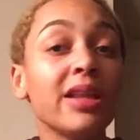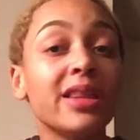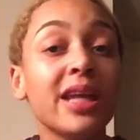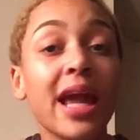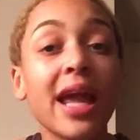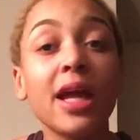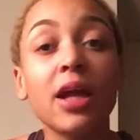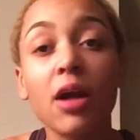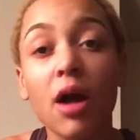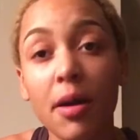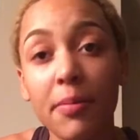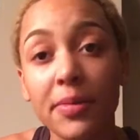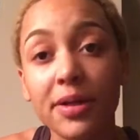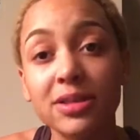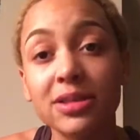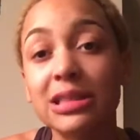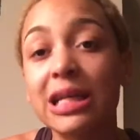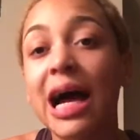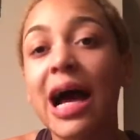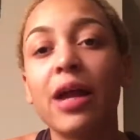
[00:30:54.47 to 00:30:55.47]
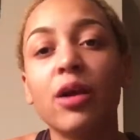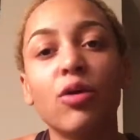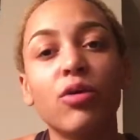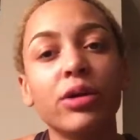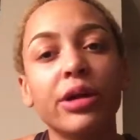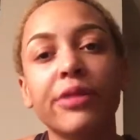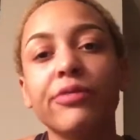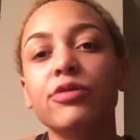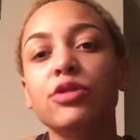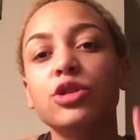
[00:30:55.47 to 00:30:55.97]
the hate comments, I
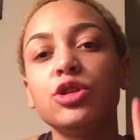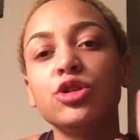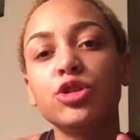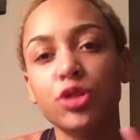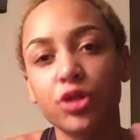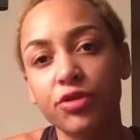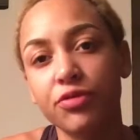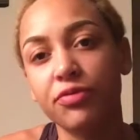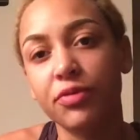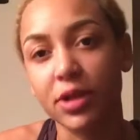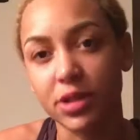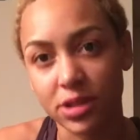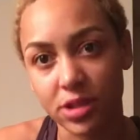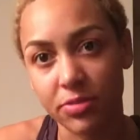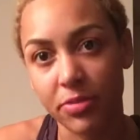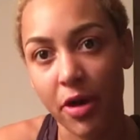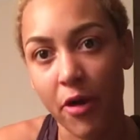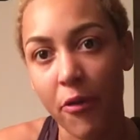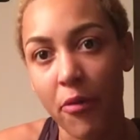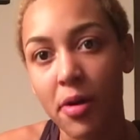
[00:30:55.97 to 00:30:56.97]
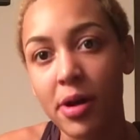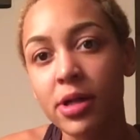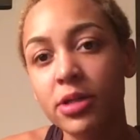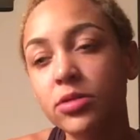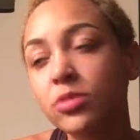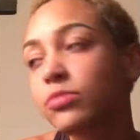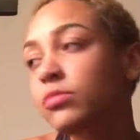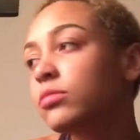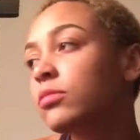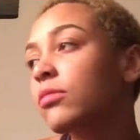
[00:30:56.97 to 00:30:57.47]
don't give two fucks about.
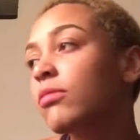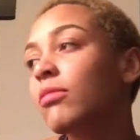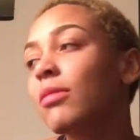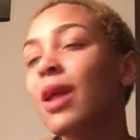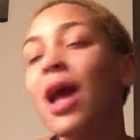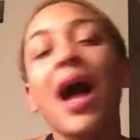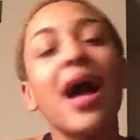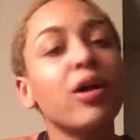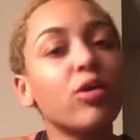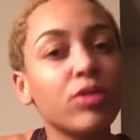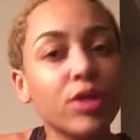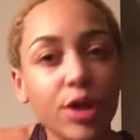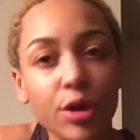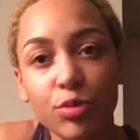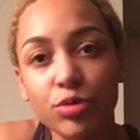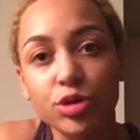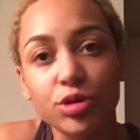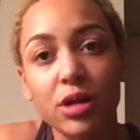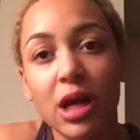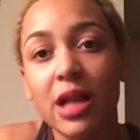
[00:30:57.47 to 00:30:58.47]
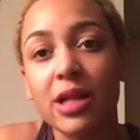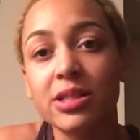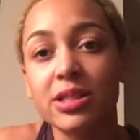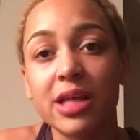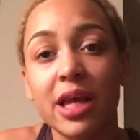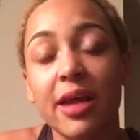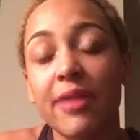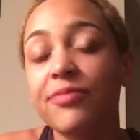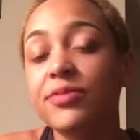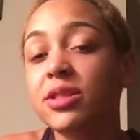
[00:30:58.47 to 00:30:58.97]
I don't care what you got to
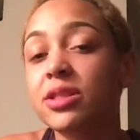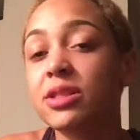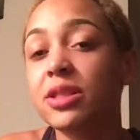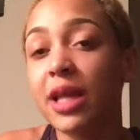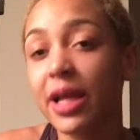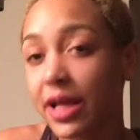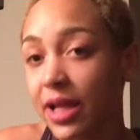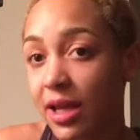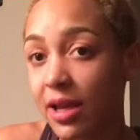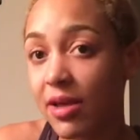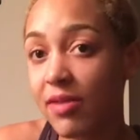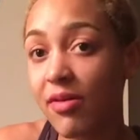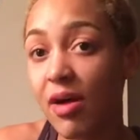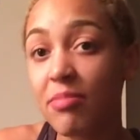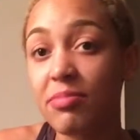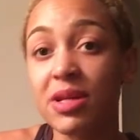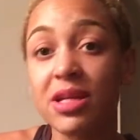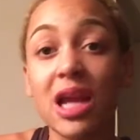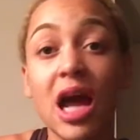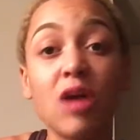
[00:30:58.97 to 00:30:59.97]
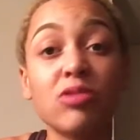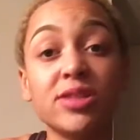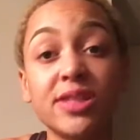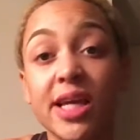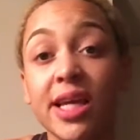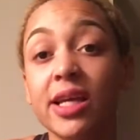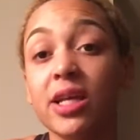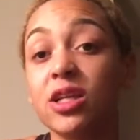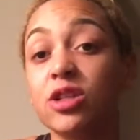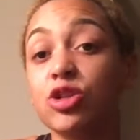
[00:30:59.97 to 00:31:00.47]
say. If it's negative, I mean, I'll
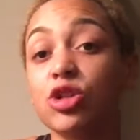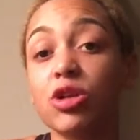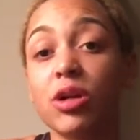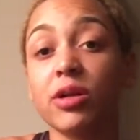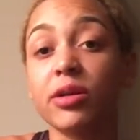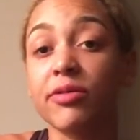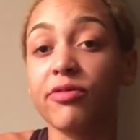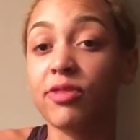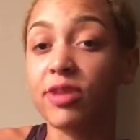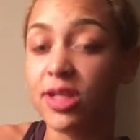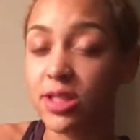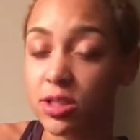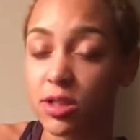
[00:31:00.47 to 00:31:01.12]
take constructive